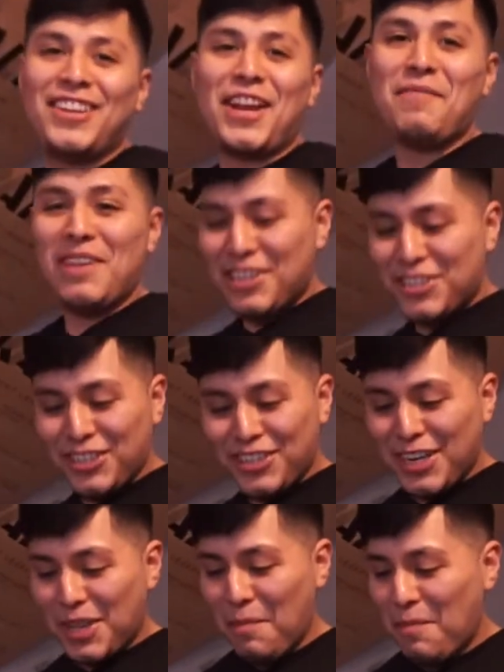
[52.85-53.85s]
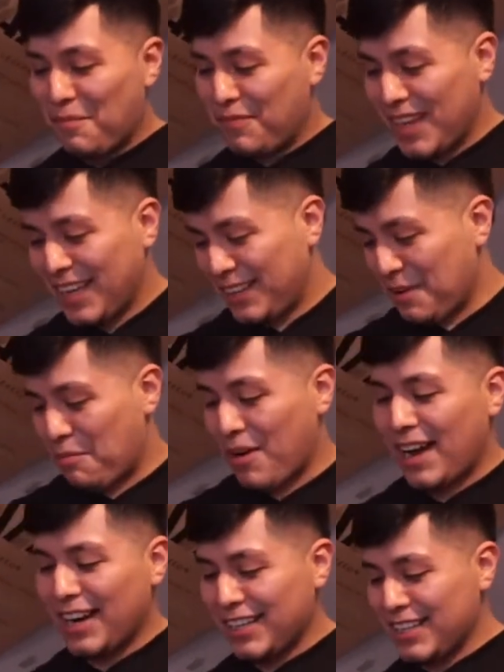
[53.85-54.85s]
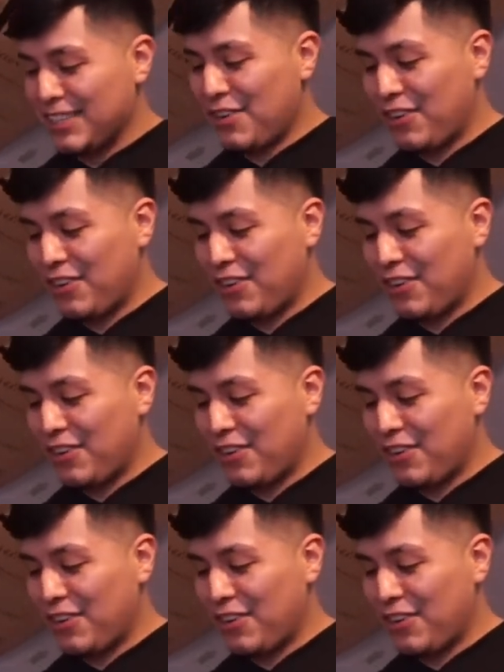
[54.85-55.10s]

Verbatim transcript: You gotta make sure that the product is